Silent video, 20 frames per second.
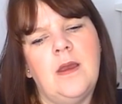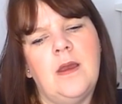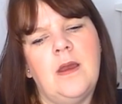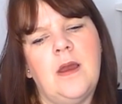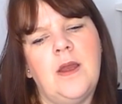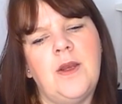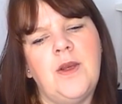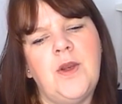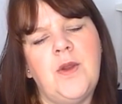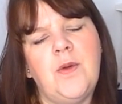
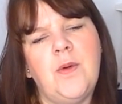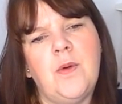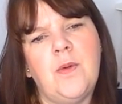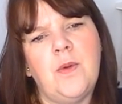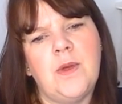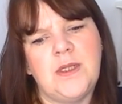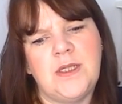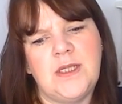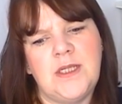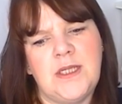are newer
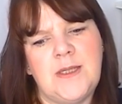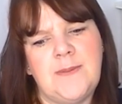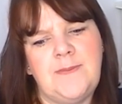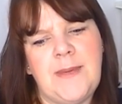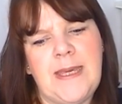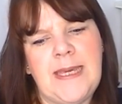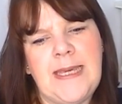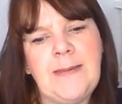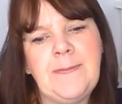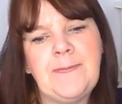ones to
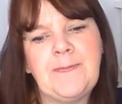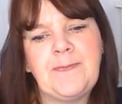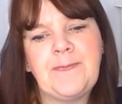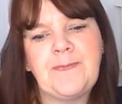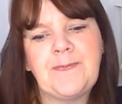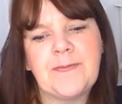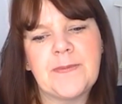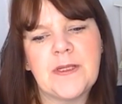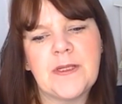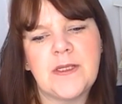me.
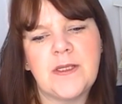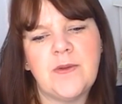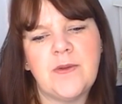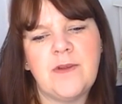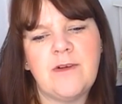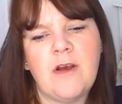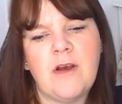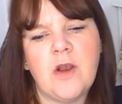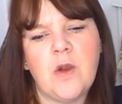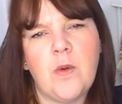So
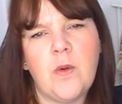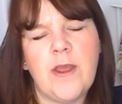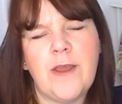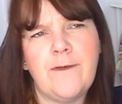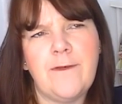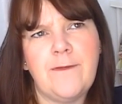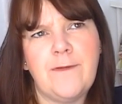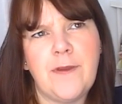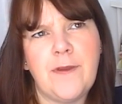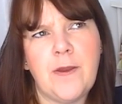there are quite a
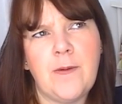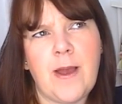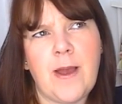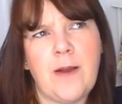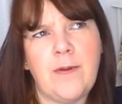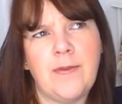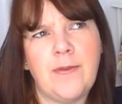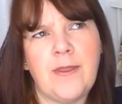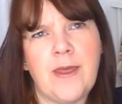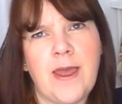few
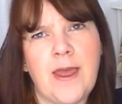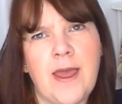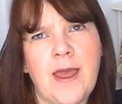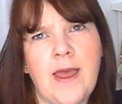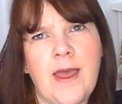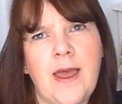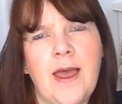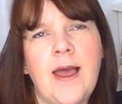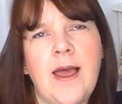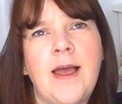out
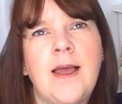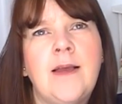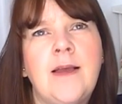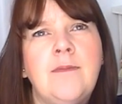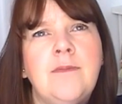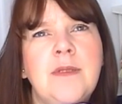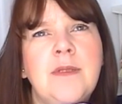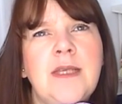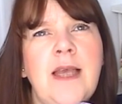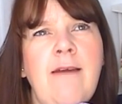there.
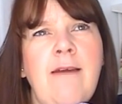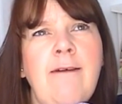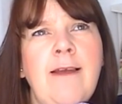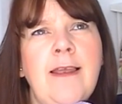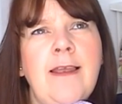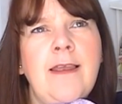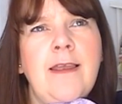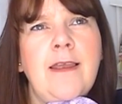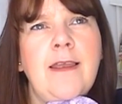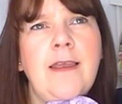Sarah
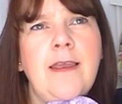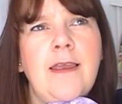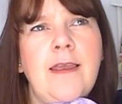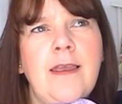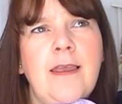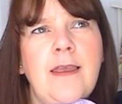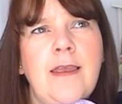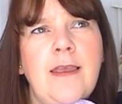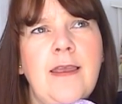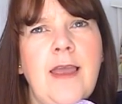
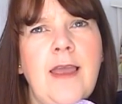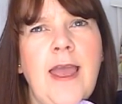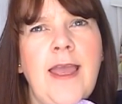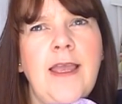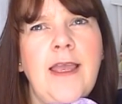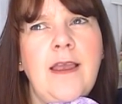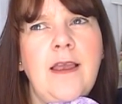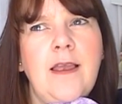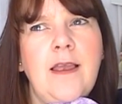Gate.